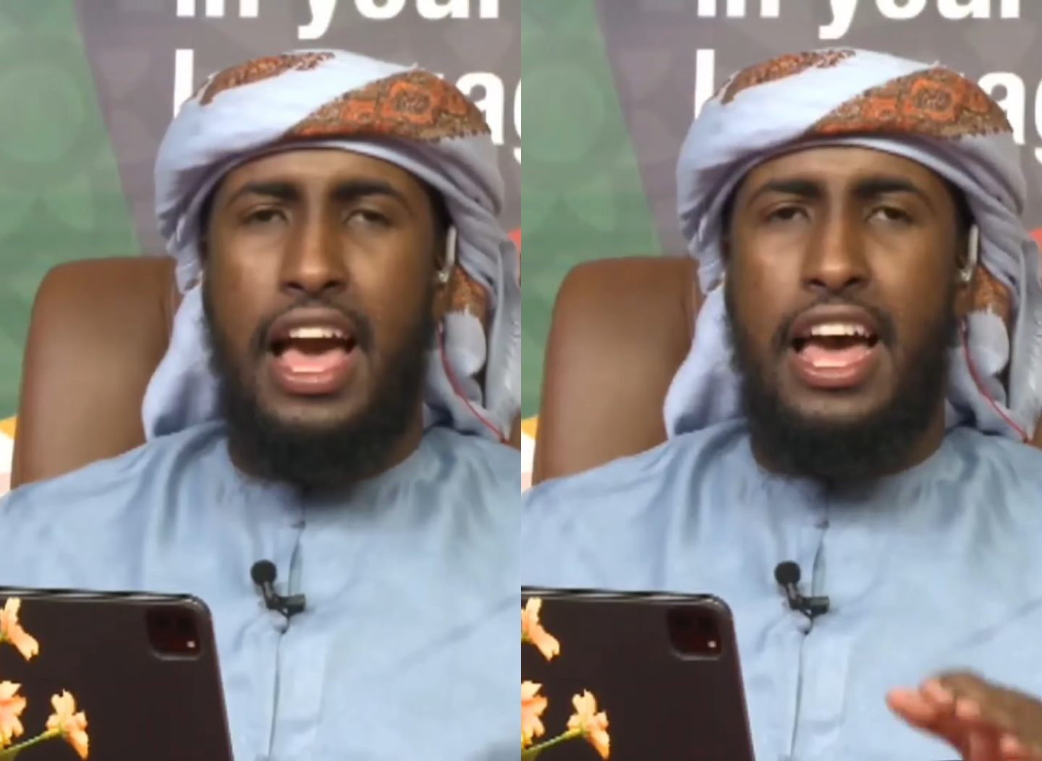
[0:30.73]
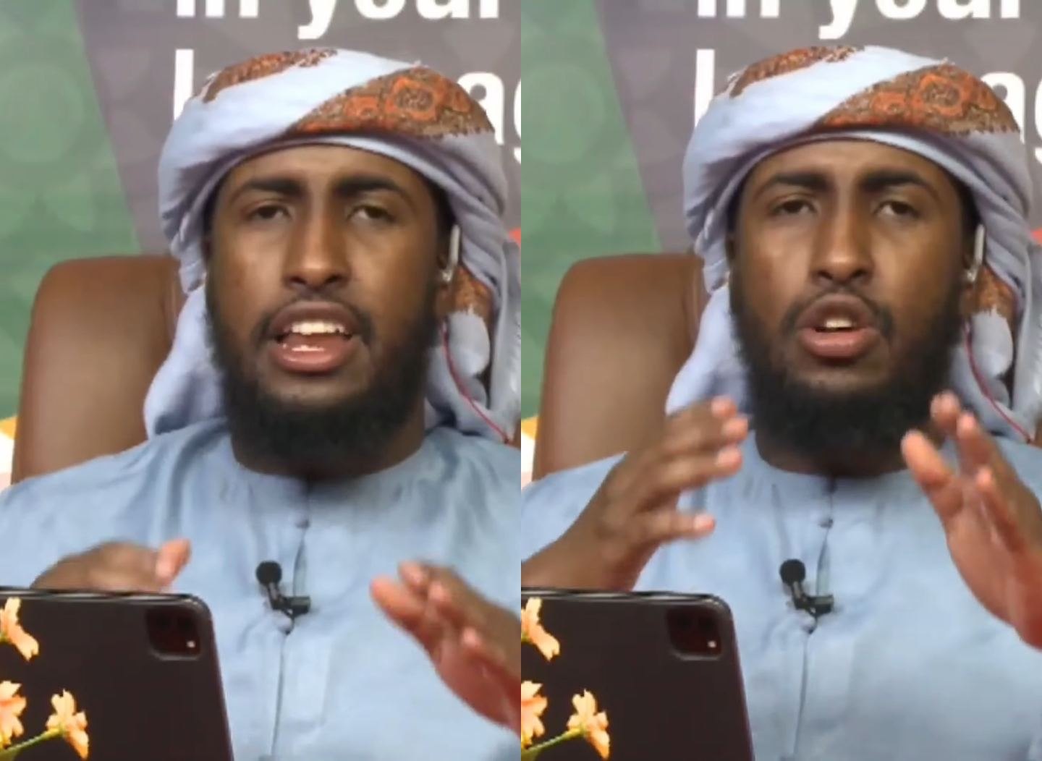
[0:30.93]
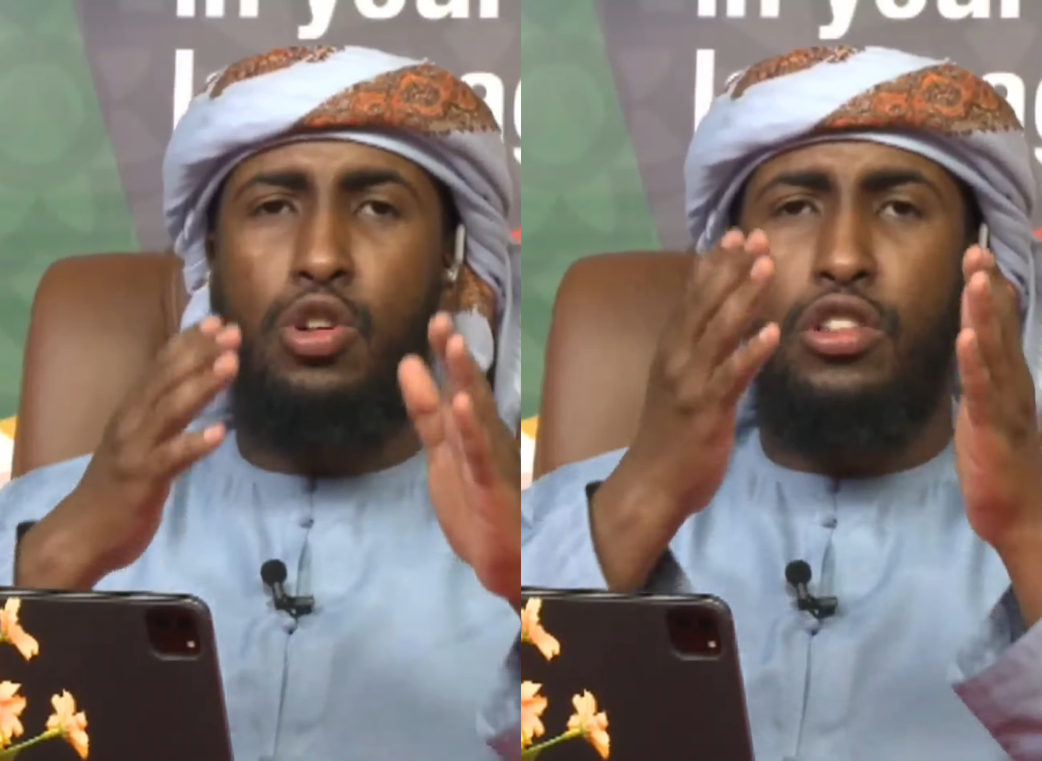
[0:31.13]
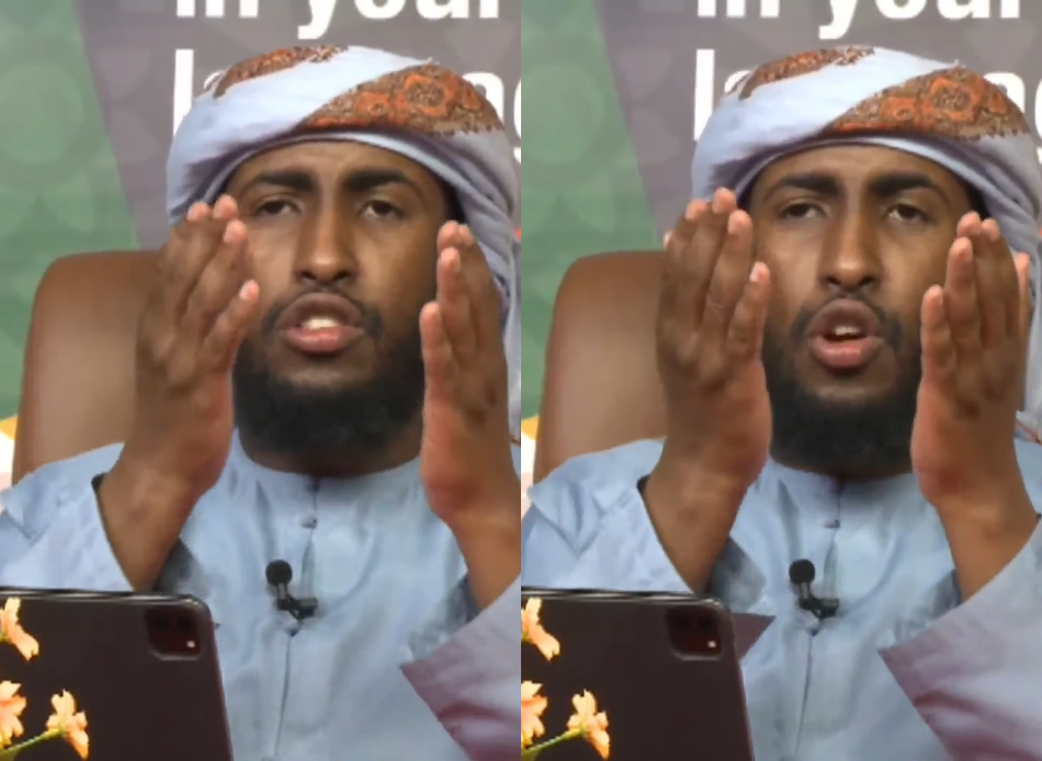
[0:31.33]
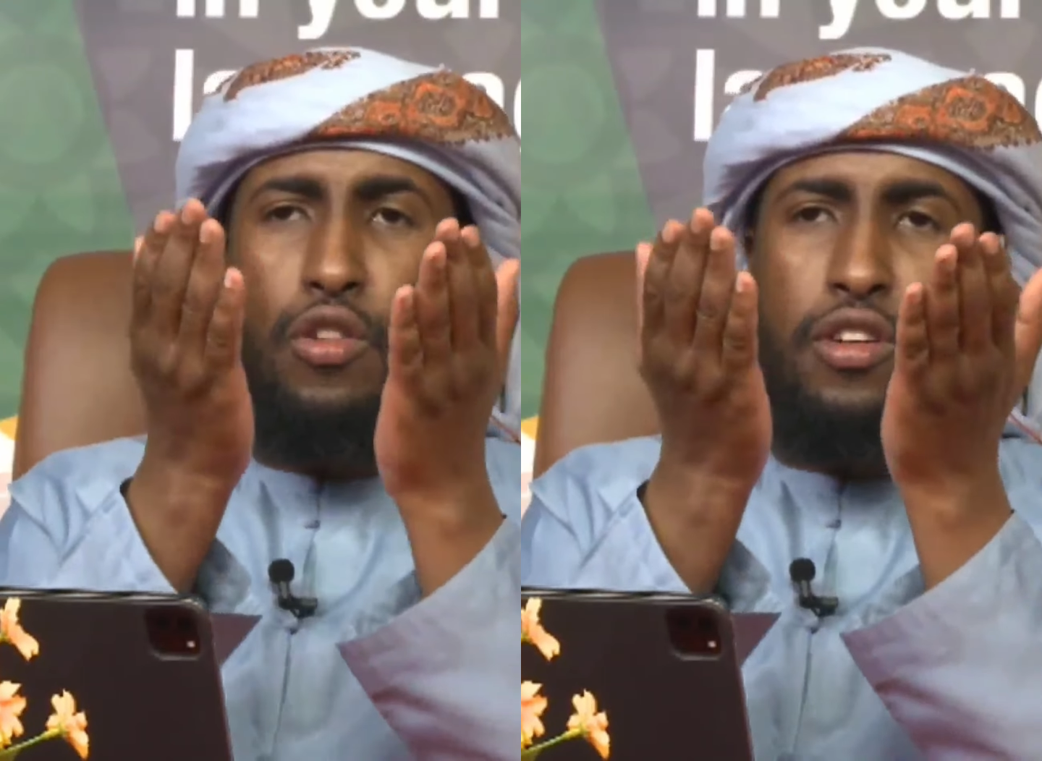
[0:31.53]
And it
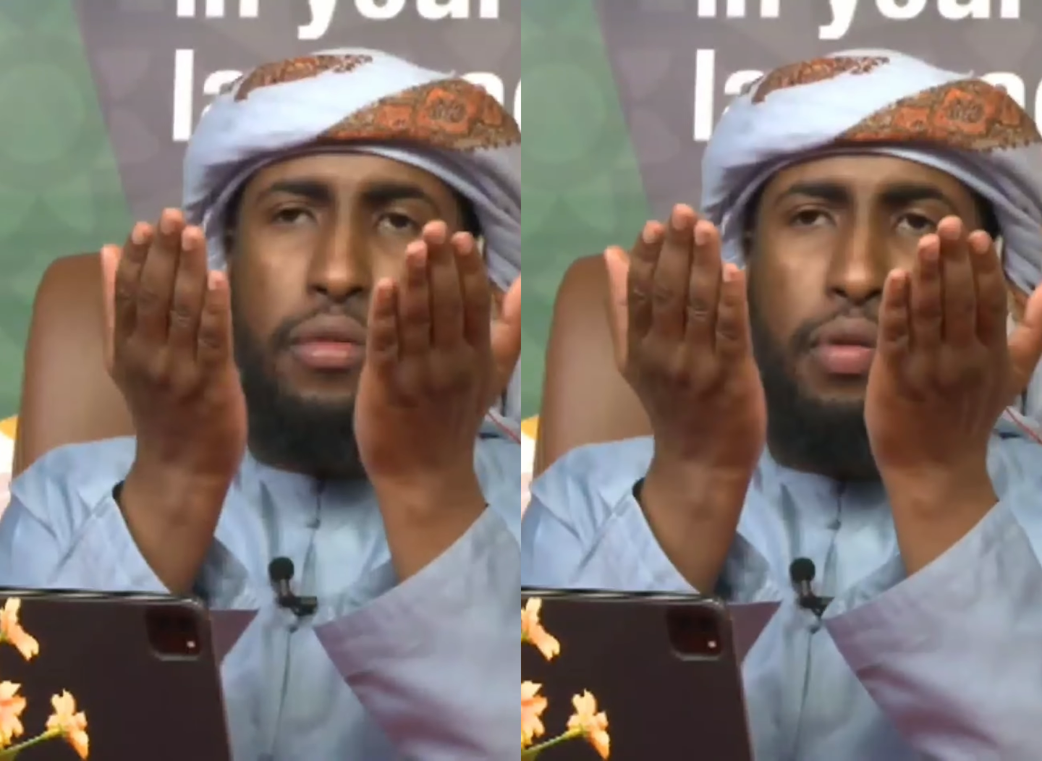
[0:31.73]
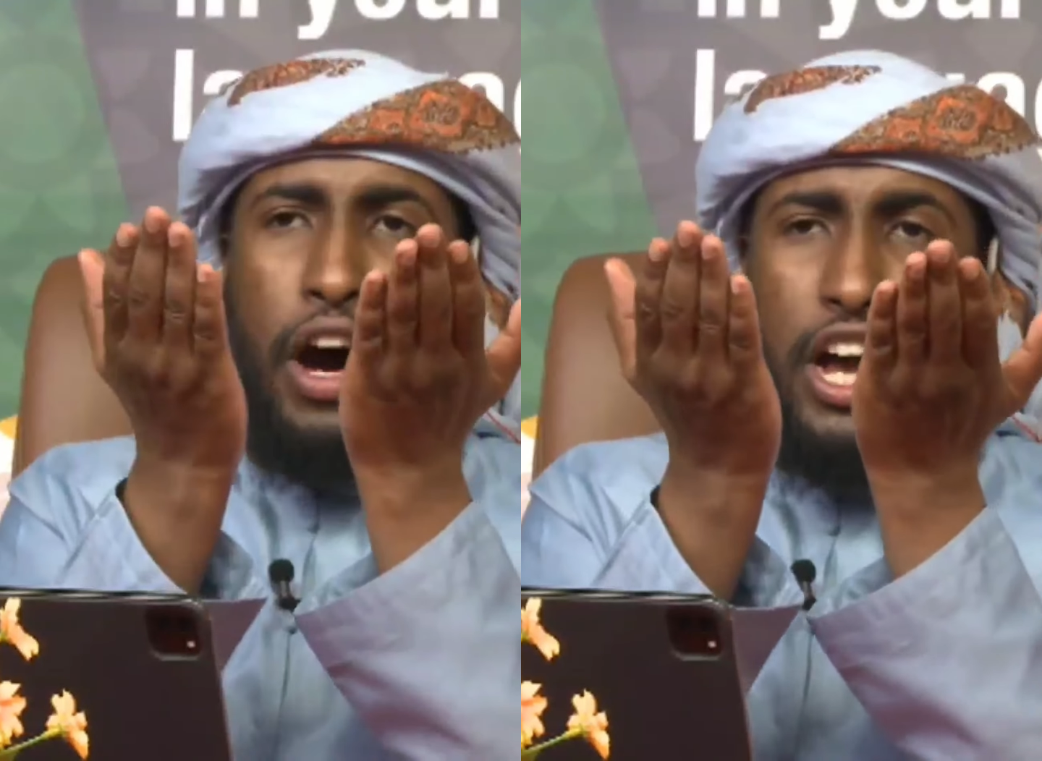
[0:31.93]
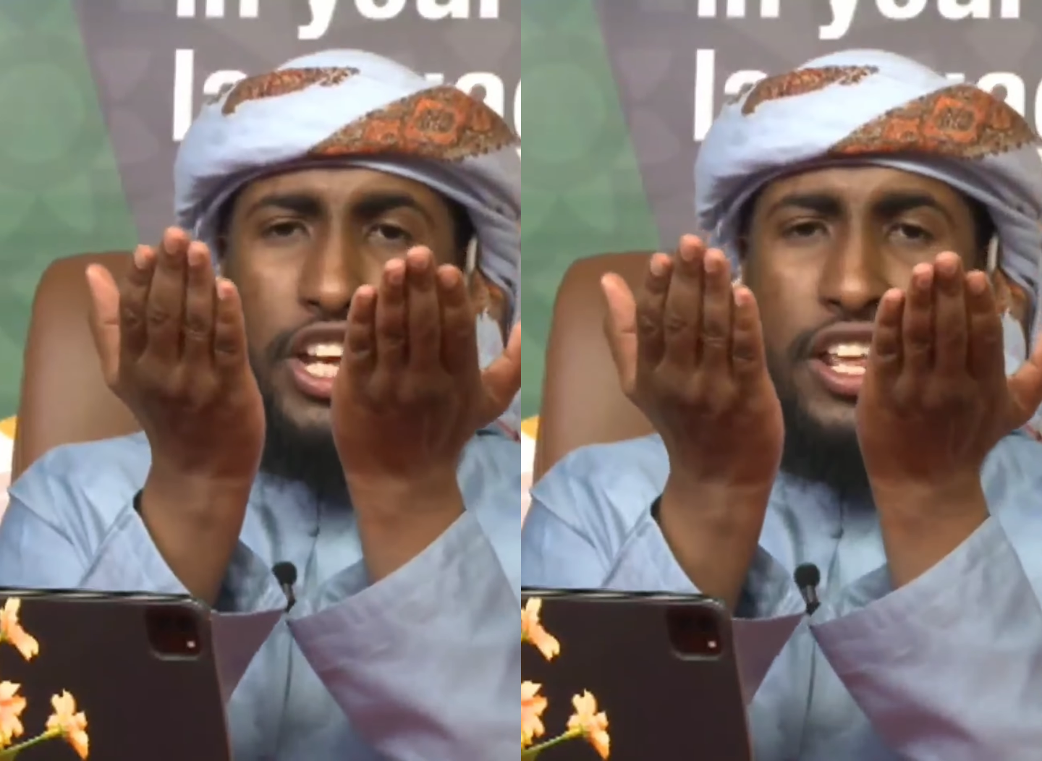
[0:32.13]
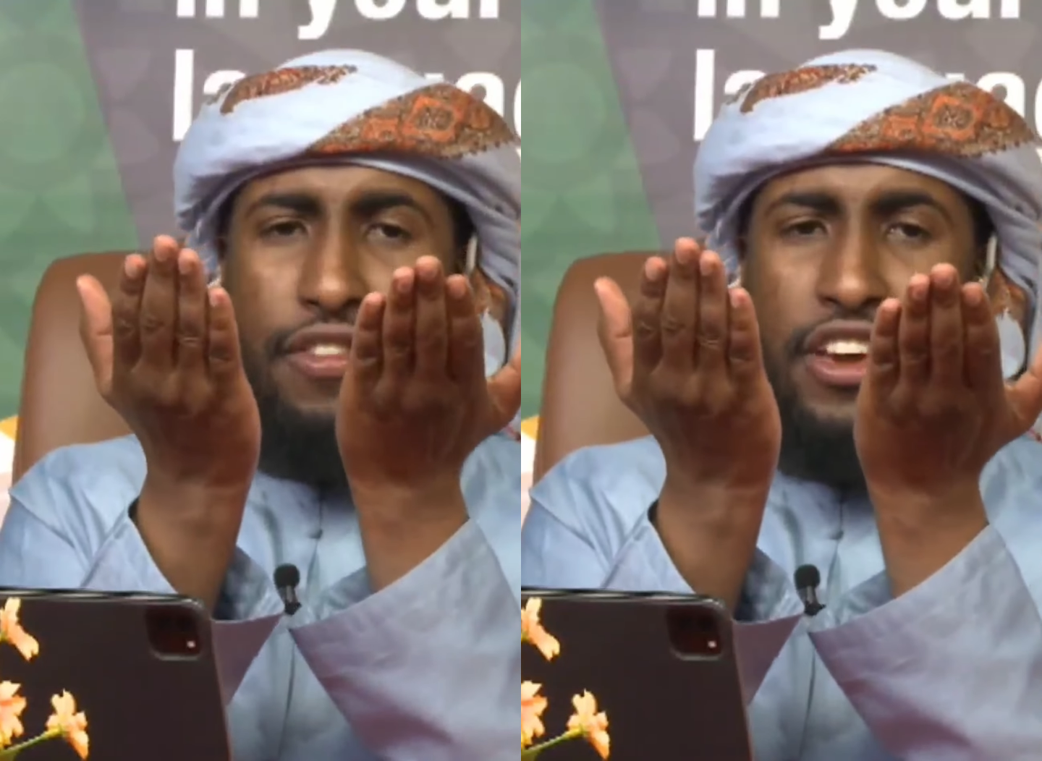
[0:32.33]
also partially